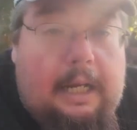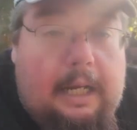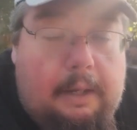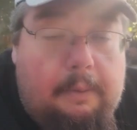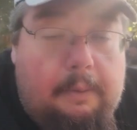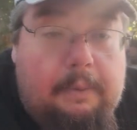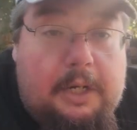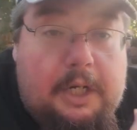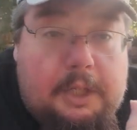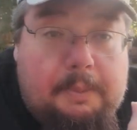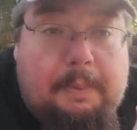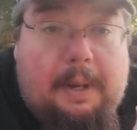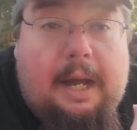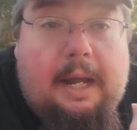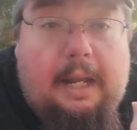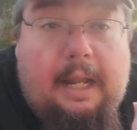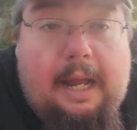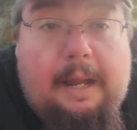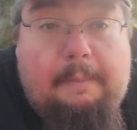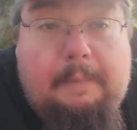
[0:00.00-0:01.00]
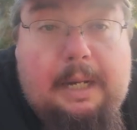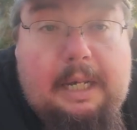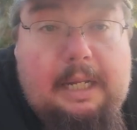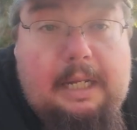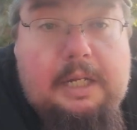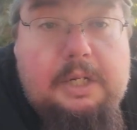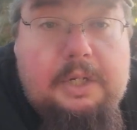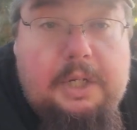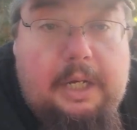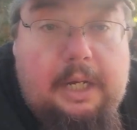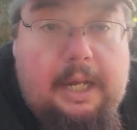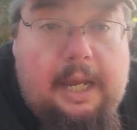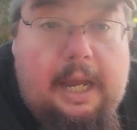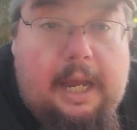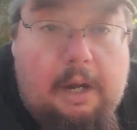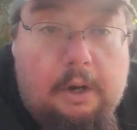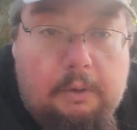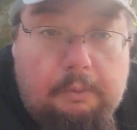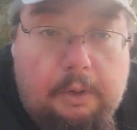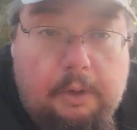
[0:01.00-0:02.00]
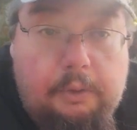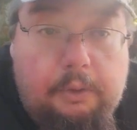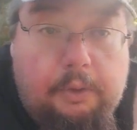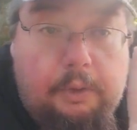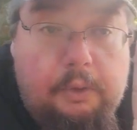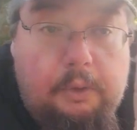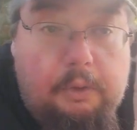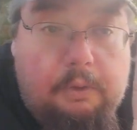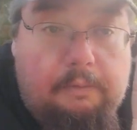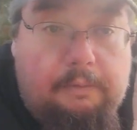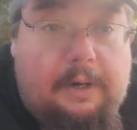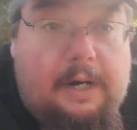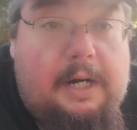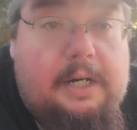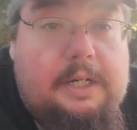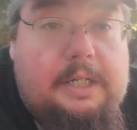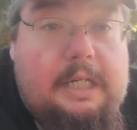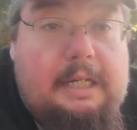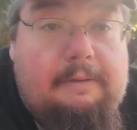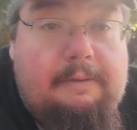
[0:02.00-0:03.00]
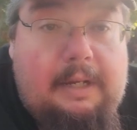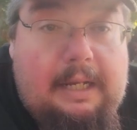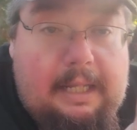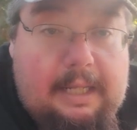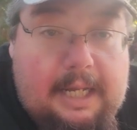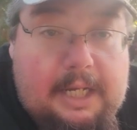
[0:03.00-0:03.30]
Anyway, Spotlight Media GA on Roku and Fire TV.